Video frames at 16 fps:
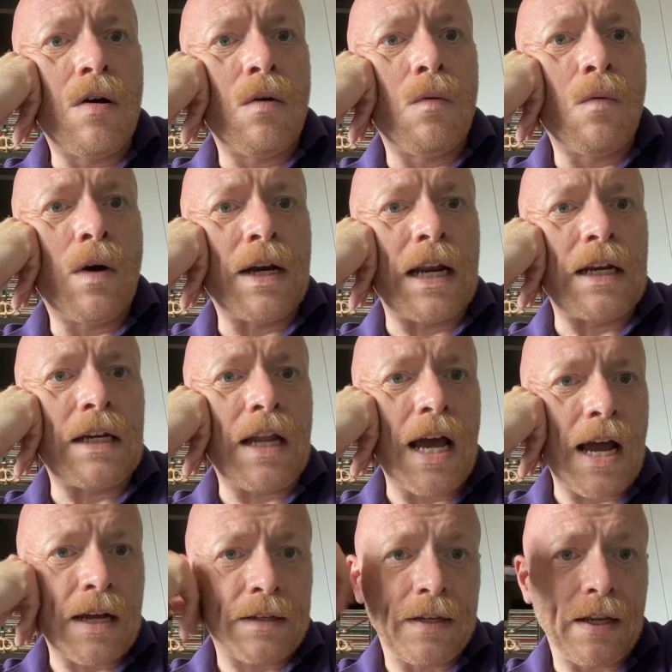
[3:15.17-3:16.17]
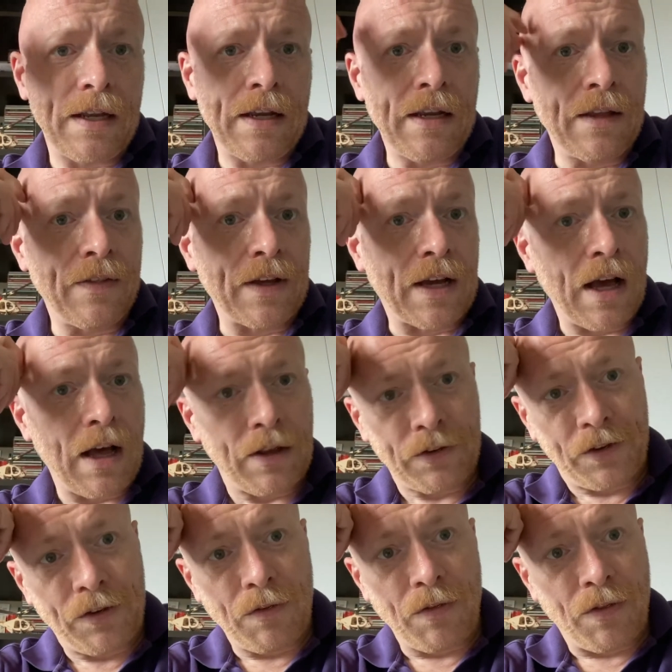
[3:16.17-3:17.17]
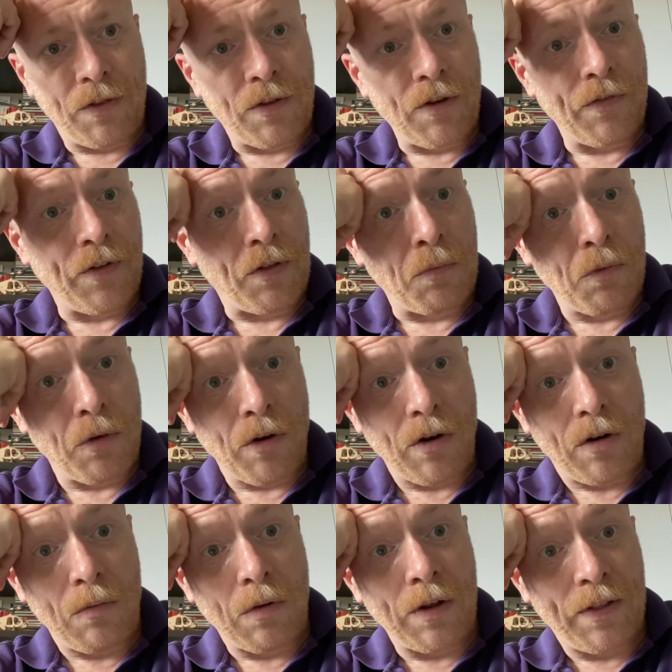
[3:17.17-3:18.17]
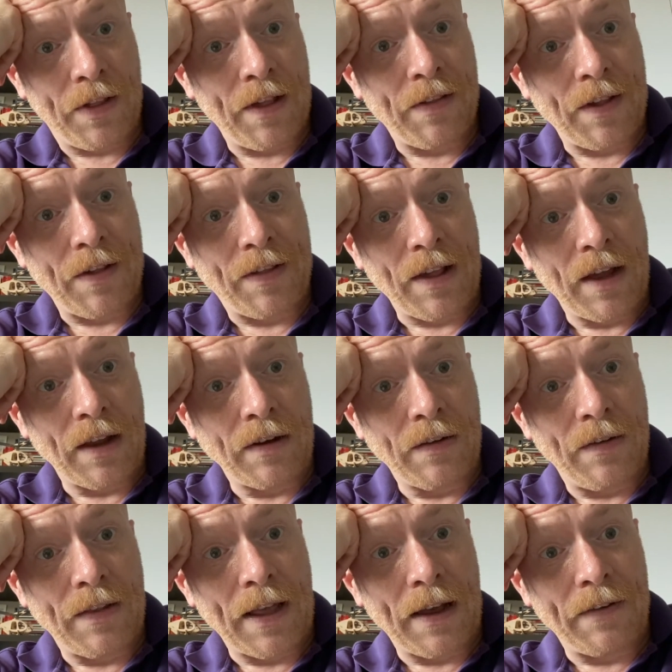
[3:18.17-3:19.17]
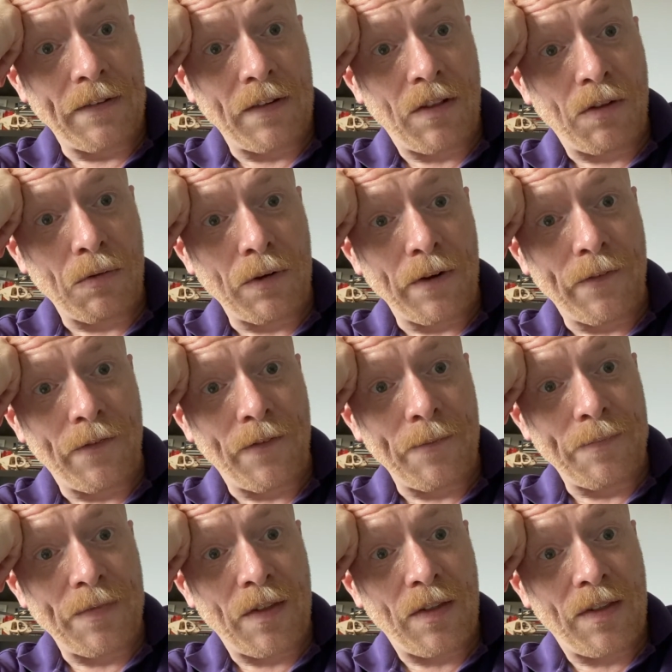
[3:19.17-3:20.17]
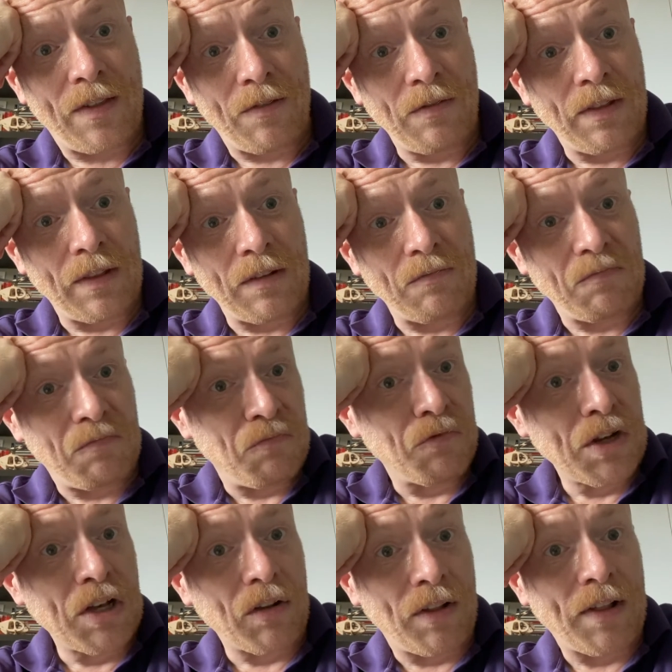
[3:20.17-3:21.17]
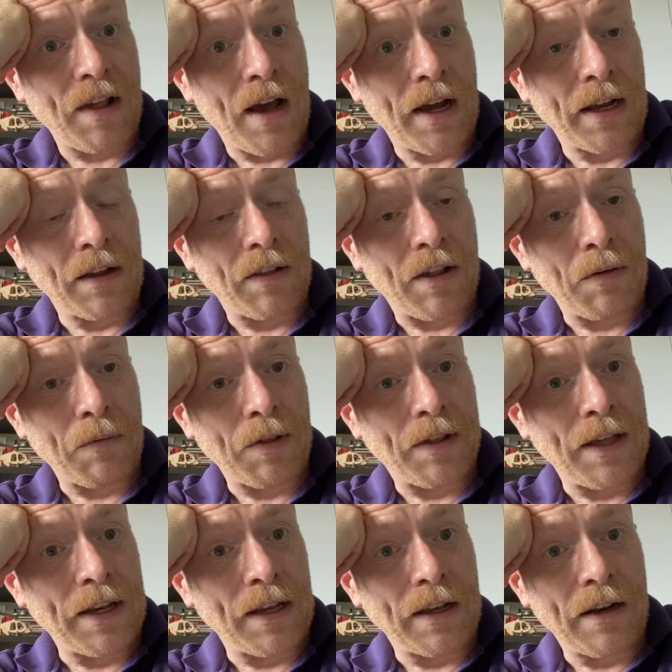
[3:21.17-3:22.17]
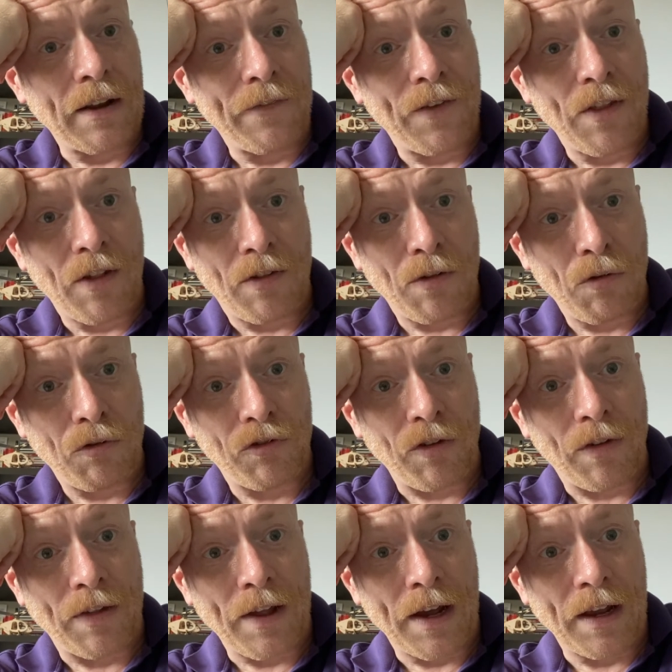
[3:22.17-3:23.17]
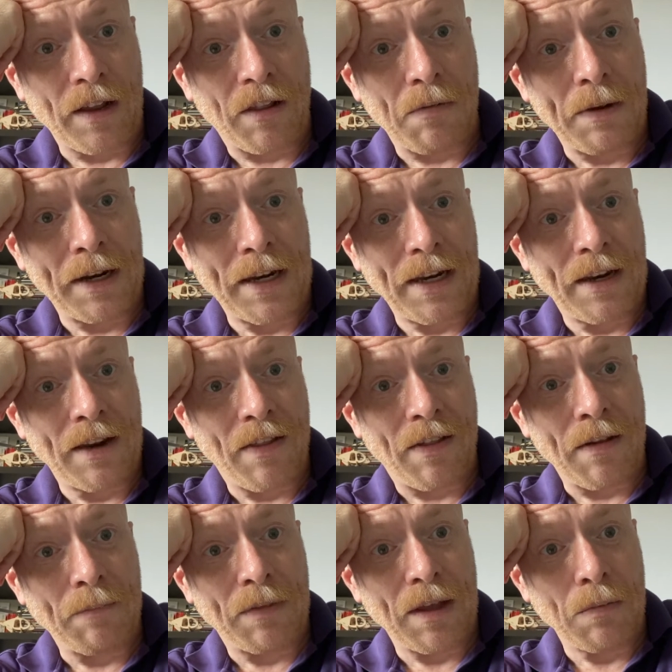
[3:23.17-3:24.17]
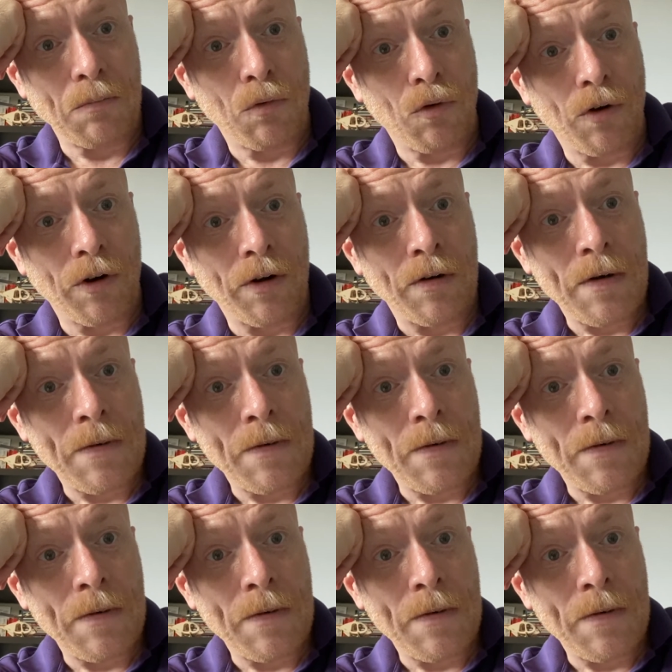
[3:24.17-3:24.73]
What I lacked in the college student service work was, as I said, that sort of real science. I was getting enough of the social science, but I needed something more